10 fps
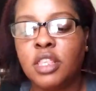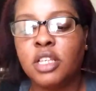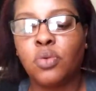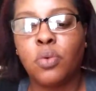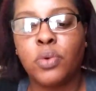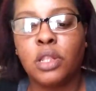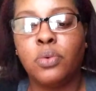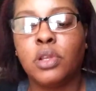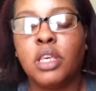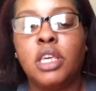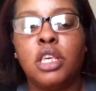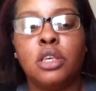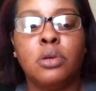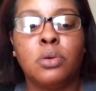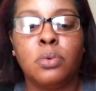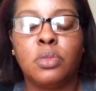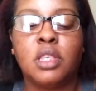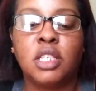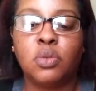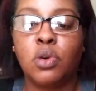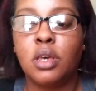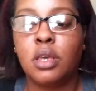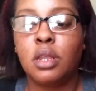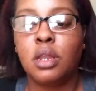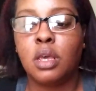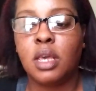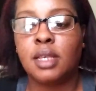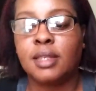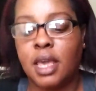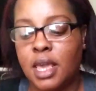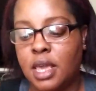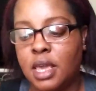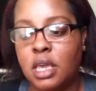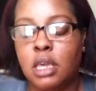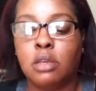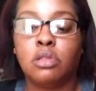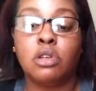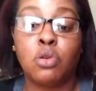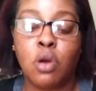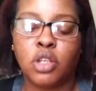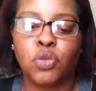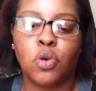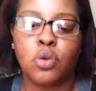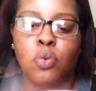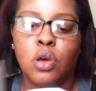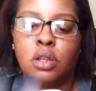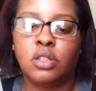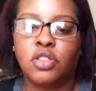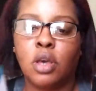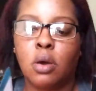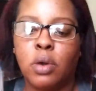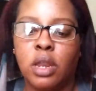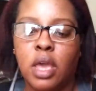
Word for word: these were really, really cute. This one is a the crossword one. So it